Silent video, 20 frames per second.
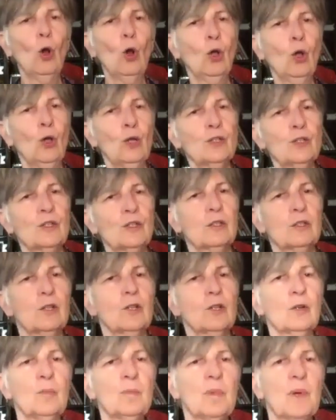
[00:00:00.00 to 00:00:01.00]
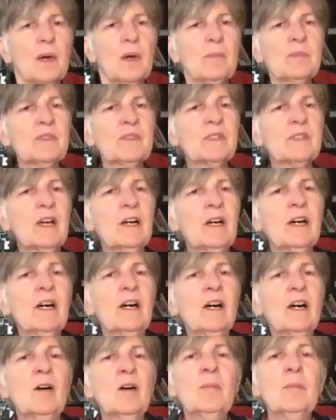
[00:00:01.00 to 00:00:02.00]
slurp up
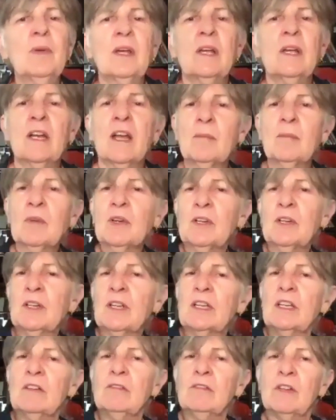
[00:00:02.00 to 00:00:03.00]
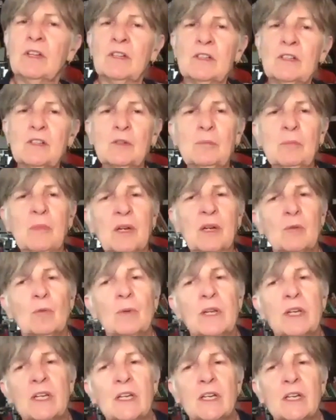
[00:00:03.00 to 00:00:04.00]
some and I'm going to give it to my
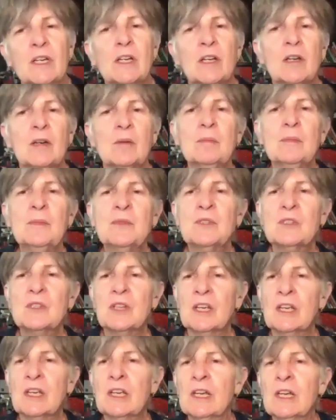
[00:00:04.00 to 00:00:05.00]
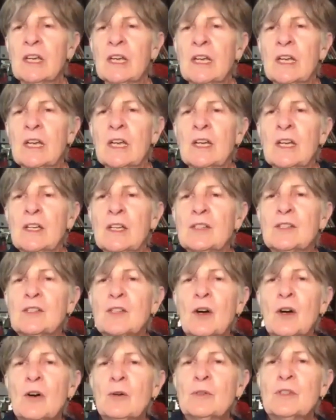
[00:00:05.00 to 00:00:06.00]
ribs.
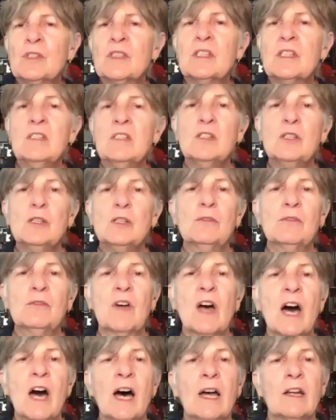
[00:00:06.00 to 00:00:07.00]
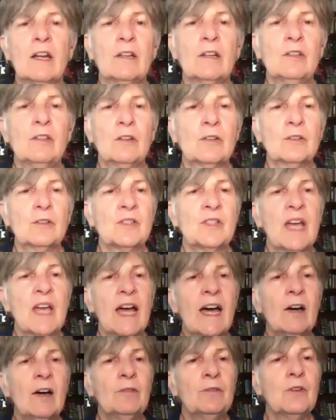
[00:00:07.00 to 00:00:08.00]
So since you've got your
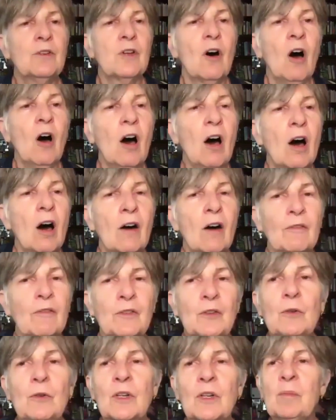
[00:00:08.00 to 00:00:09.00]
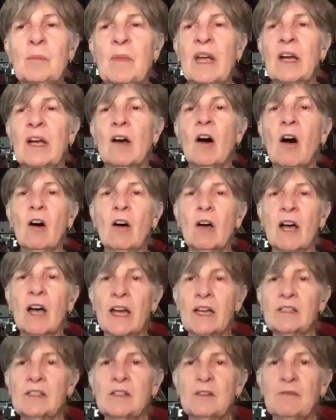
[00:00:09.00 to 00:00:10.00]
sound off, you can make all
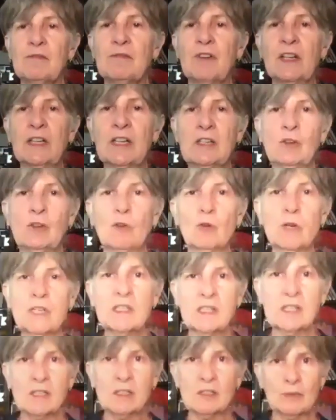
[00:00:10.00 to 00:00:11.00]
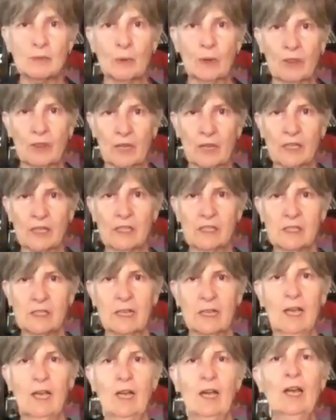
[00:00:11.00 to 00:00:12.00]
kinds of funny noises with this.
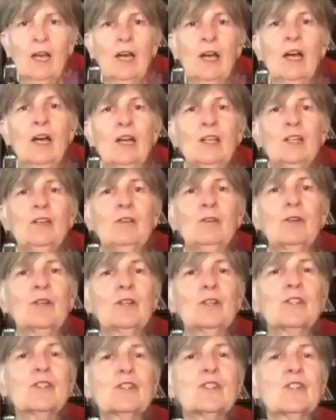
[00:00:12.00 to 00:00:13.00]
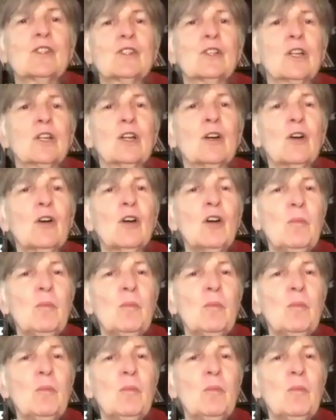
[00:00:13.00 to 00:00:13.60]
You could slurp,